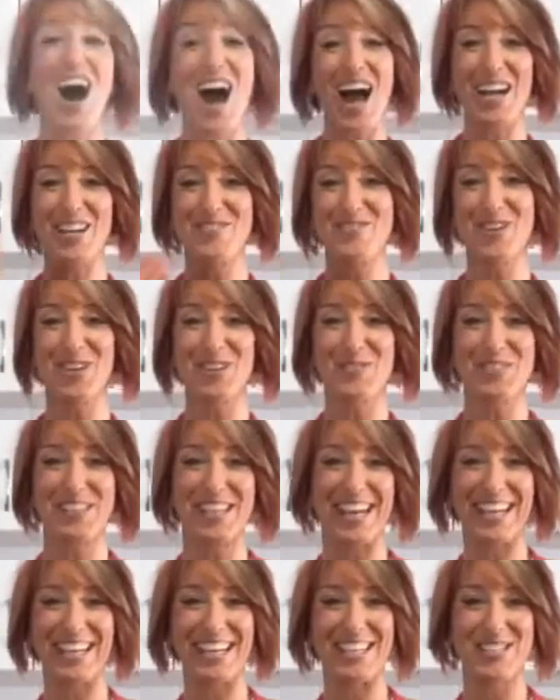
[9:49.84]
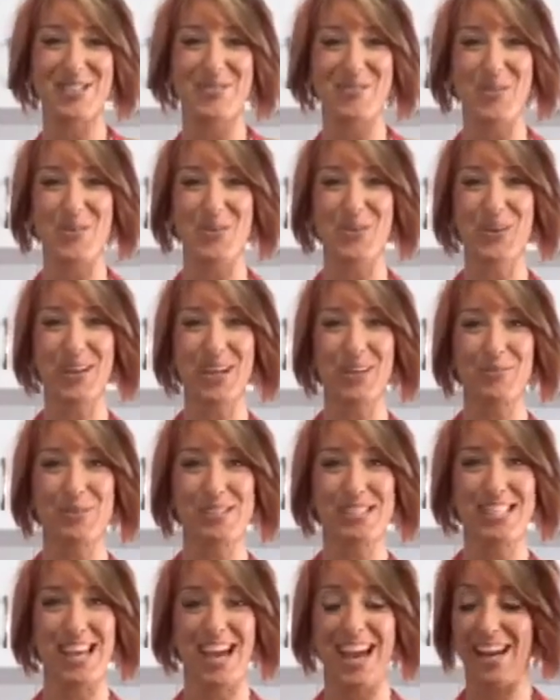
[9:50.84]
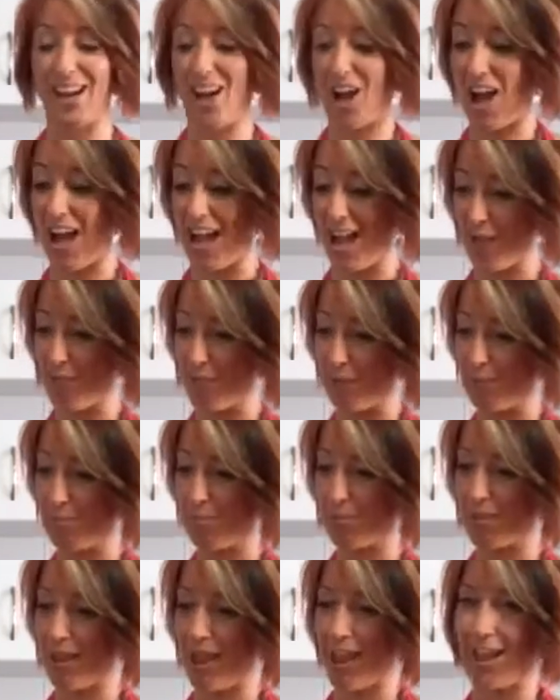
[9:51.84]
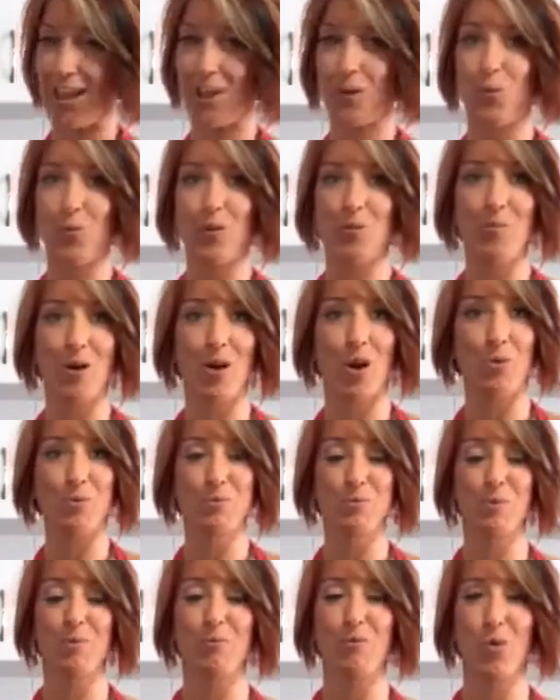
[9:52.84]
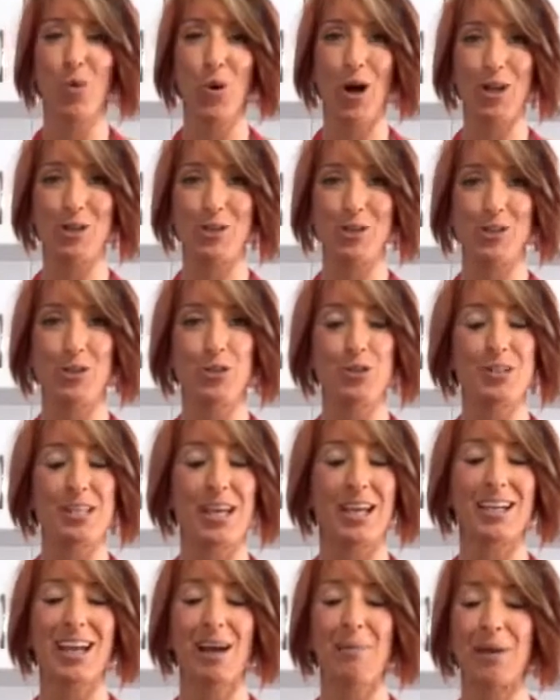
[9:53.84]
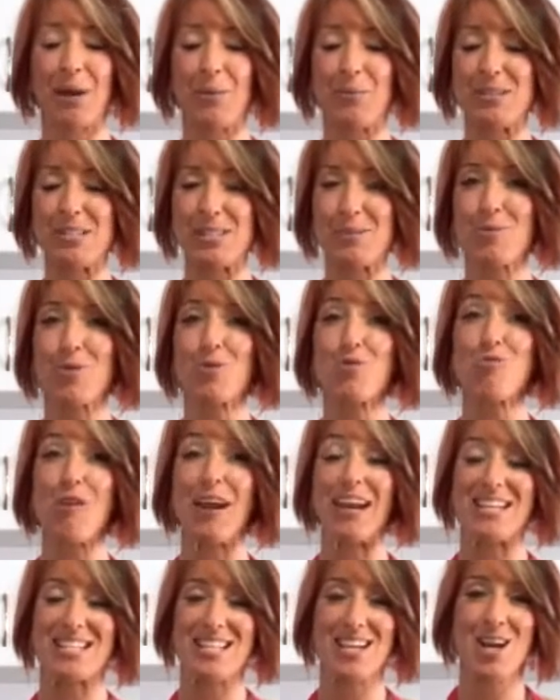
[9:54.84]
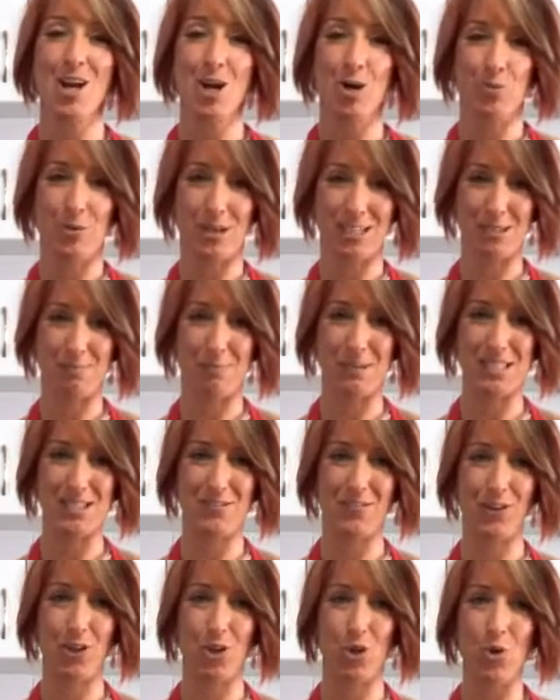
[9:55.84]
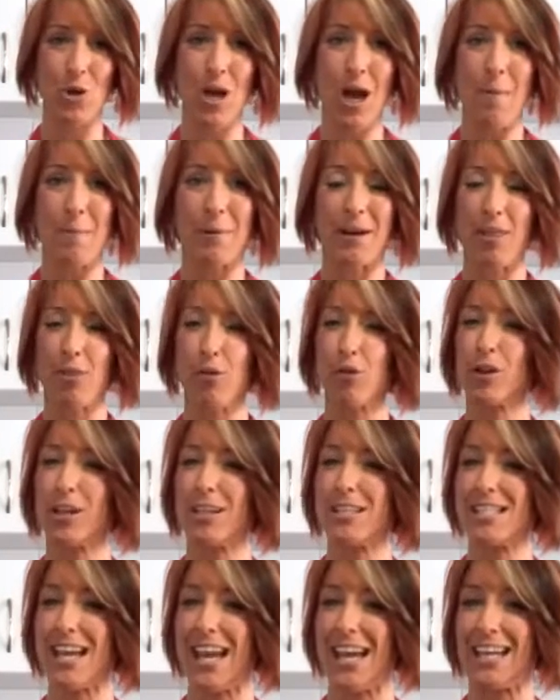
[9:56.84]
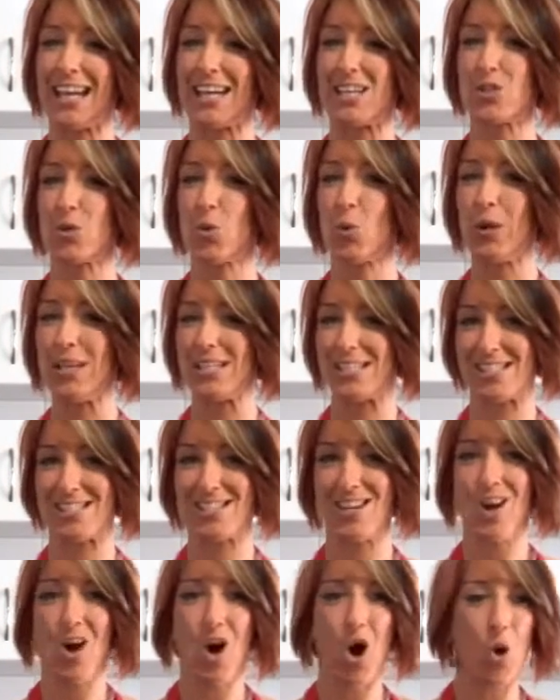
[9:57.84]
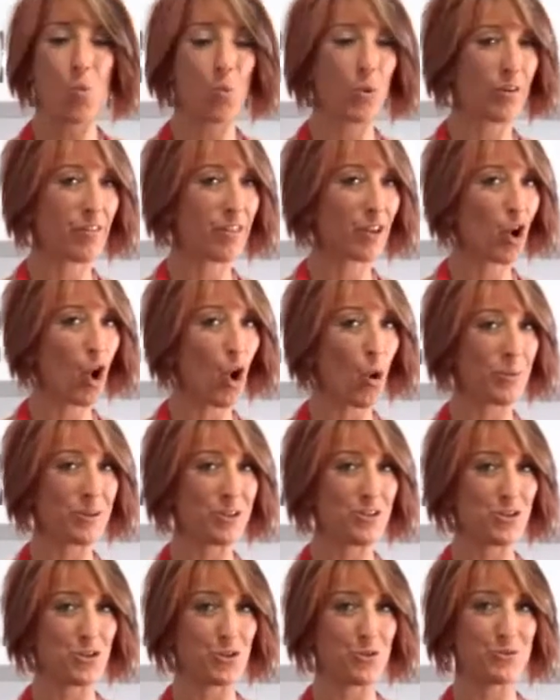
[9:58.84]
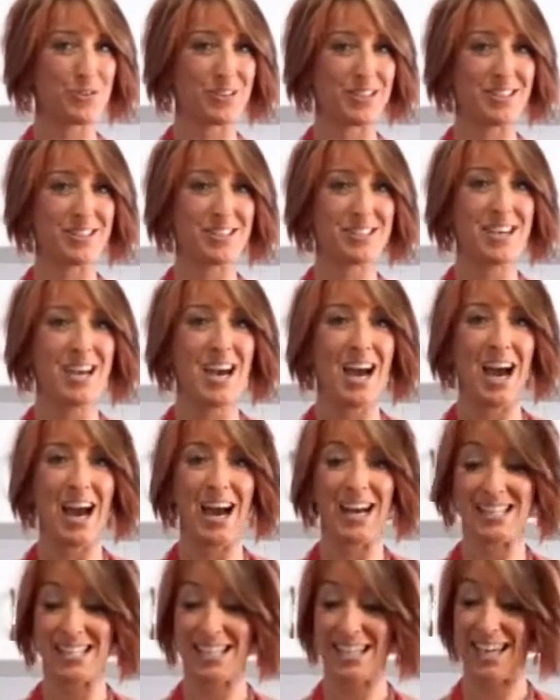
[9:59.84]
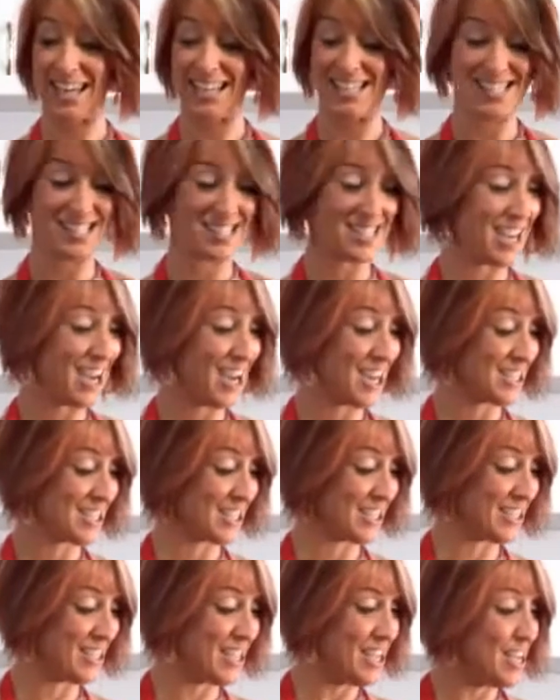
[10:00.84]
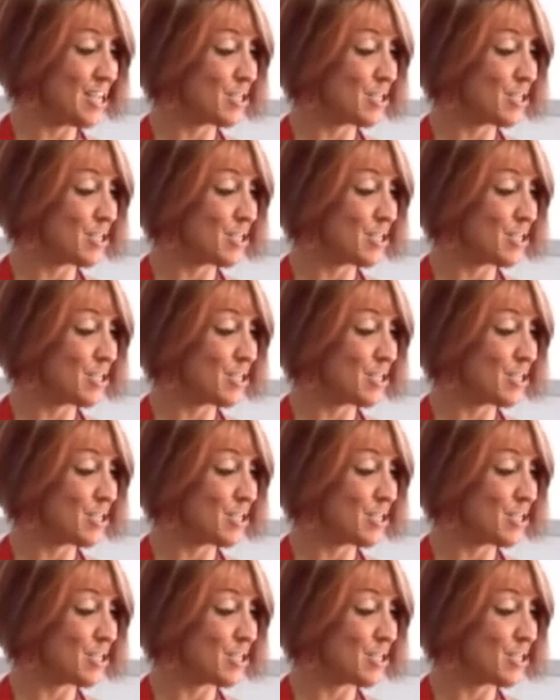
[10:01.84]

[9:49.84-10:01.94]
Hi and welcome to Getting Into Raw Cooking with Zane. I have been playing with my Optimum 400 juicer and coming up with some great recipes for you, but I thought I'd take a twist on one of the common juices to get us started.